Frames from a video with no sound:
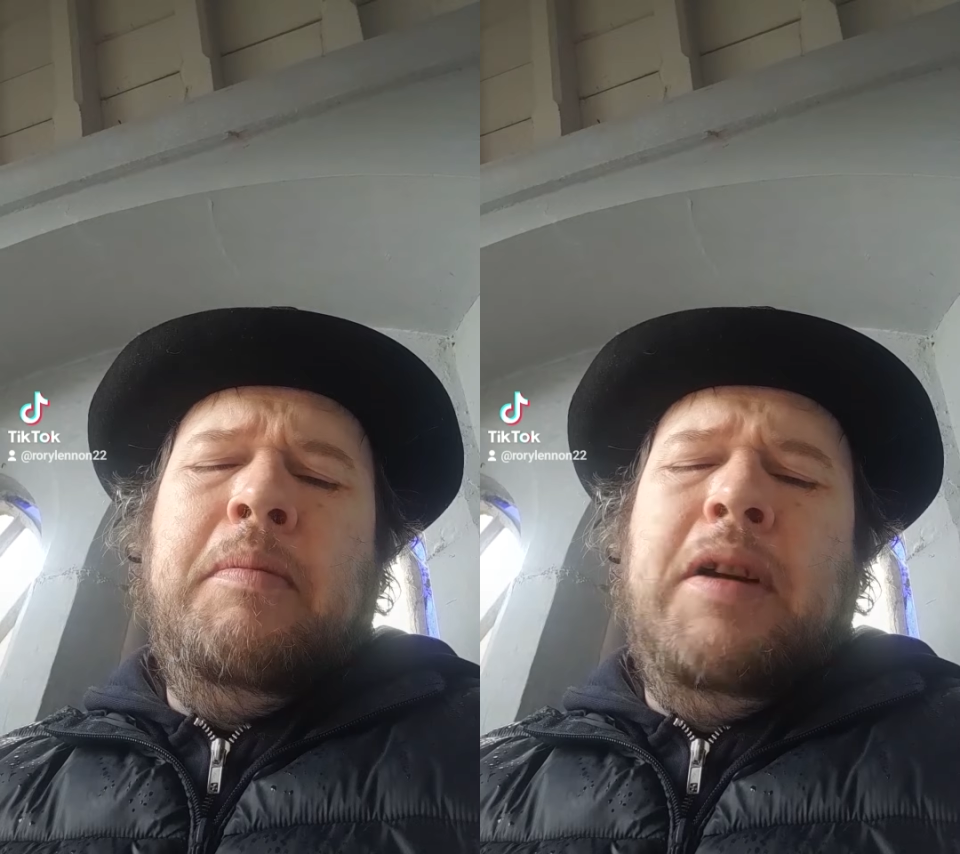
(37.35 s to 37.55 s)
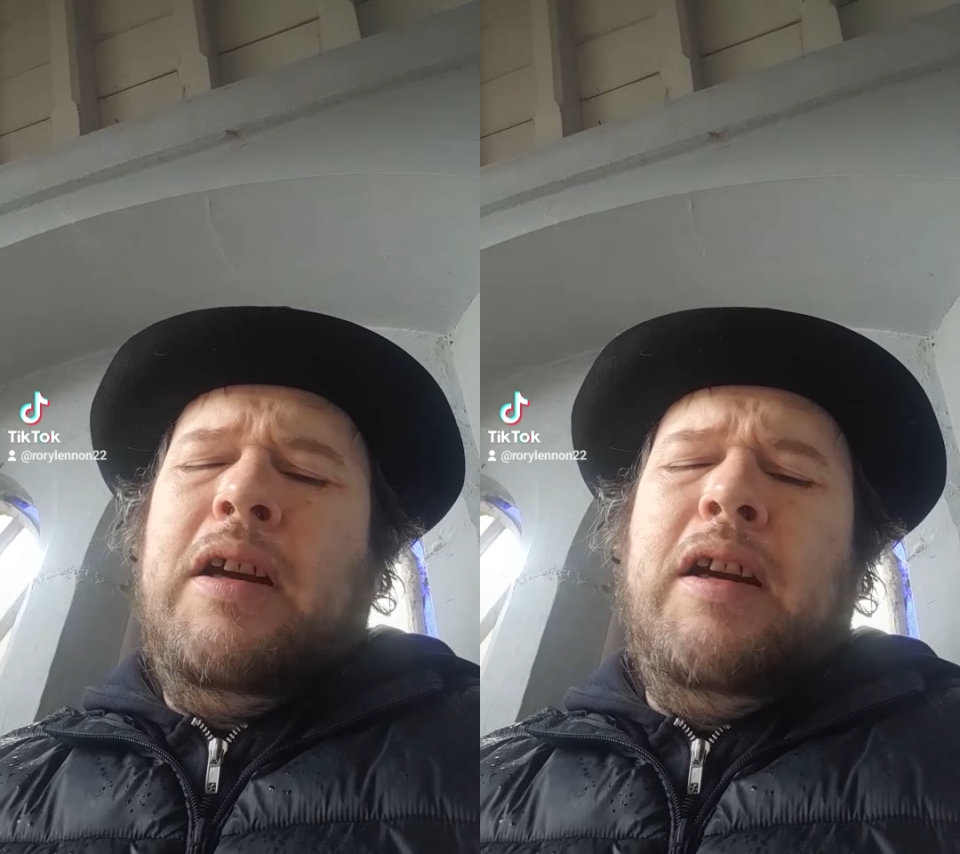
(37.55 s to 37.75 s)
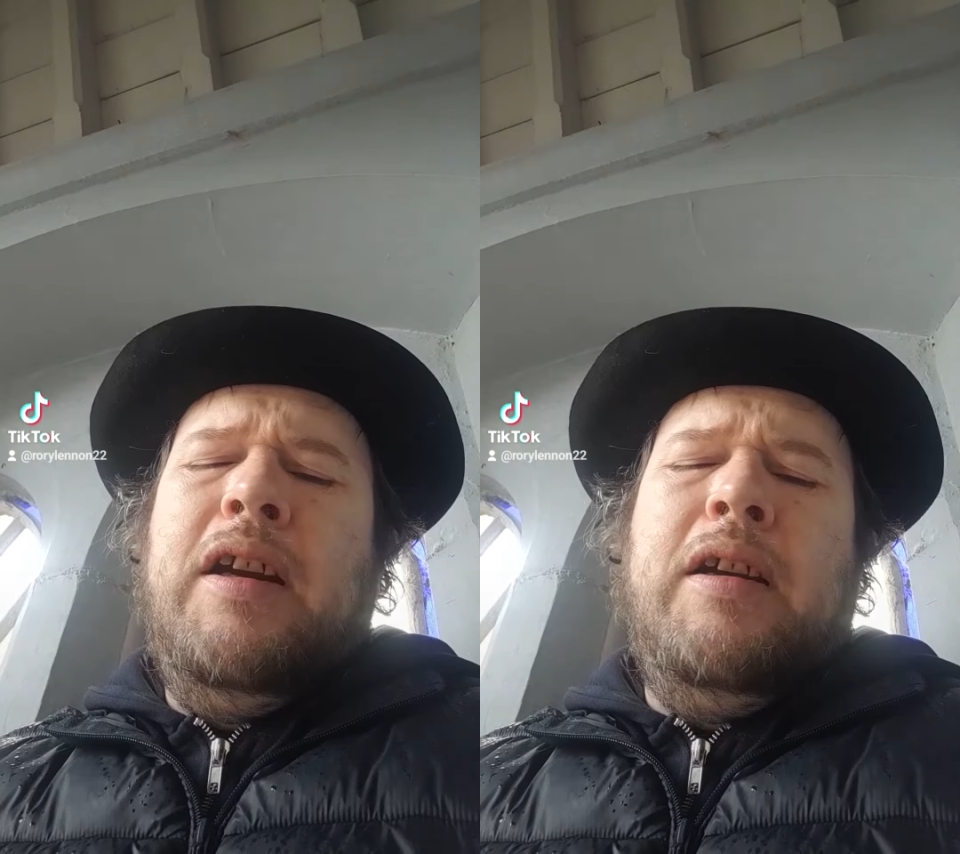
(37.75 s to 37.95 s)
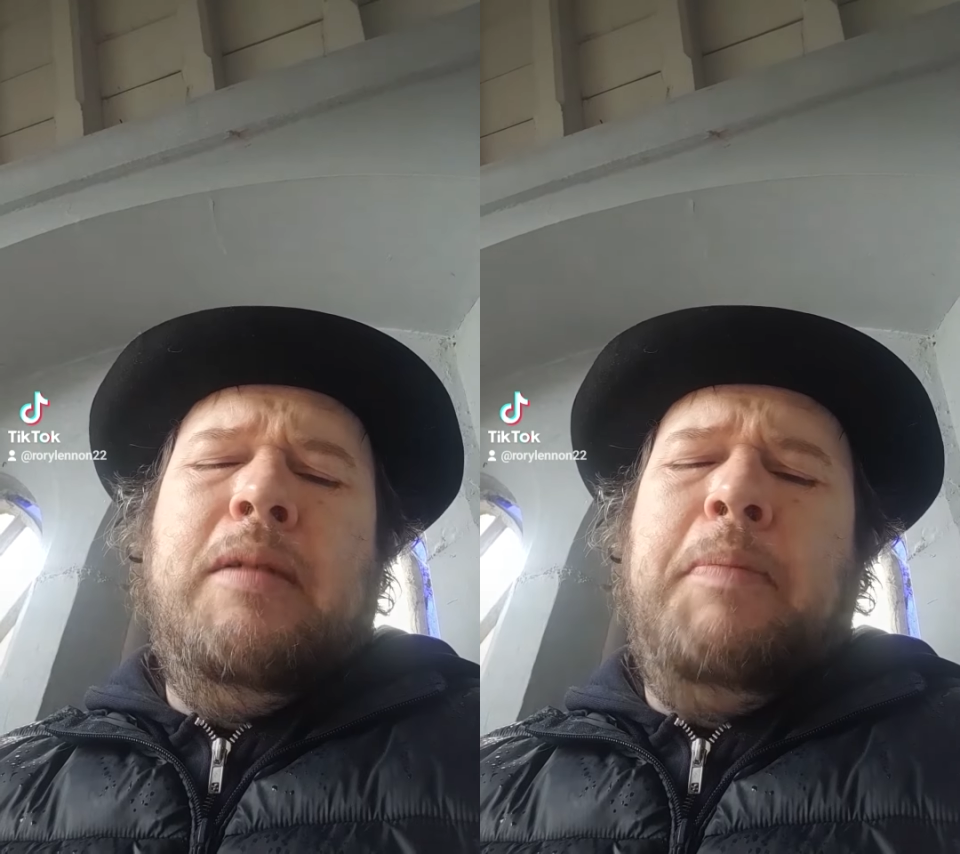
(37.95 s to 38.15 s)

me